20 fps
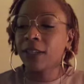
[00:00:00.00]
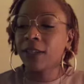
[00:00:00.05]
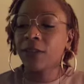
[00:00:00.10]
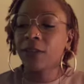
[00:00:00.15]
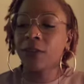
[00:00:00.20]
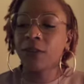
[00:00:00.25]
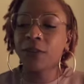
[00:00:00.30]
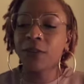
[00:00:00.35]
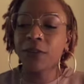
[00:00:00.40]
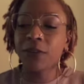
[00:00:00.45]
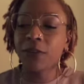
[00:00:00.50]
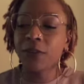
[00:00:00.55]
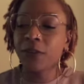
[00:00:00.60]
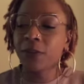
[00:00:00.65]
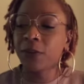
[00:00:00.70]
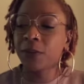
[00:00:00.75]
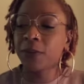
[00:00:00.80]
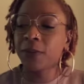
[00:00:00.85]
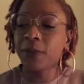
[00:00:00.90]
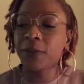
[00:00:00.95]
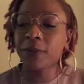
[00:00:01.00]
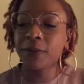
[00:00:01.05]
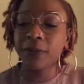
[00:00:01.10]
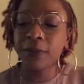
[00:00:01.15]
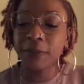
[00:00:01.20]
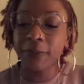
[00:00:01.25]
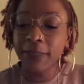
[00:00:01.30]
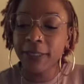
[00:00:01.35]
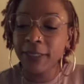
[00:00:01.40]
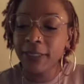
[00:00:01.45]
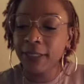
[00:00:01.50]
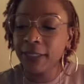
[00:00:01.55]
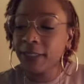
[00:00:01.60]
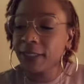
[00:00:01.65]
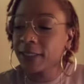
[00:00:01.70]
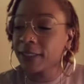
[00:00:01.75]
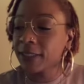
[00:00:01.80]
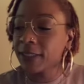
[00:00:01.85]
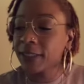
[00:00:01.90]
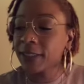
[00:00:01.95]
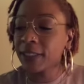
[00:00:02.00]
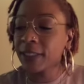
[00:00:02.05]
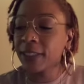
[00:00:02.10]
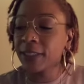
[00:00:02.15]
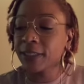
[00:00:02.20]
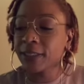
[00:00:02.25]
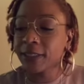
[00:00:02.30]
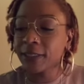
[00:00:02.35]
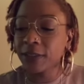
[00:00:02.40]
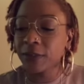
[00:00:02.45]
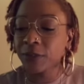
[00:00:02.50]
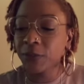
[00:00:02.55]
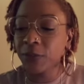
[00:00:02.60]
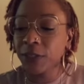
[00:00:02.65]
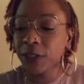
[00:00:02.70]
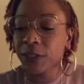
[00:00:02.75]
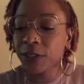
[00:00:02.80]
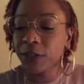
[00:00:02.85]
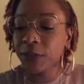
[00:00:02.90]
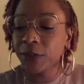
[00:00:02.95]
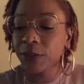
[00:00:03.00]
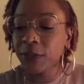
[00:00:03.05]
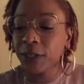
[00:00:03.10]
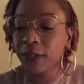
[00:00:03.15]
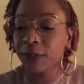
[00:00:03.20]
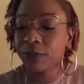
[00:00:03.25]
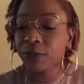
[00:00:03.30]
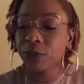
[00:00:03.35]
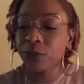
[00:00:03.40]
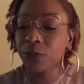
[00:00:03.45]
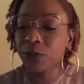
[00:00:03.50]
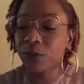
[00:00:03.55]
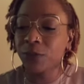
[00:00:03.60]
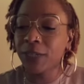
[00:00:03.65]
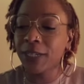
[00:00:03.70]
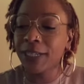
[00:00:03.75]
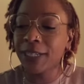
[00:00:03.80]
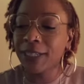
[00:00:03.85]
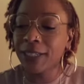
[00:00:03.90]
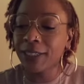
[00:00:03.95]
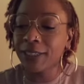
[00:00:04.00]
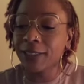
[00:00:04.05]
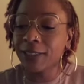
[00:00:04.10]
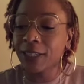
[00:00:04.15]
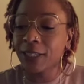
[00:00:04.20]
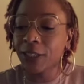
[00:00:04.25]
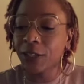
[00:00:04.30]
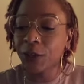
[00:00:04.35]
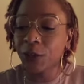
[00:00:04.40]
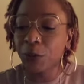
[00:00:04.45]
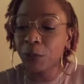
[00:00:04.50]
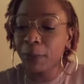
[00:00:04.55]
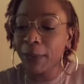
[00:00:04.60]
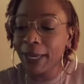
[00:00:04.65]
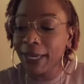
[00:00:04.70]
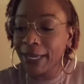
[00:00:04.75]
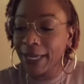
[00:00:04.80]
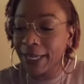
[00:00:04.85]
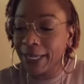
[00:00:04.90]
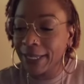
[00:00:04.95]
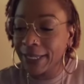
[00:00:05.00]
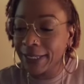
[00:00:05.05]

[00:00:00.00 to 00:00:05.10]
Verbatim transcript: Do you want to be in a connection where you have to raise your man?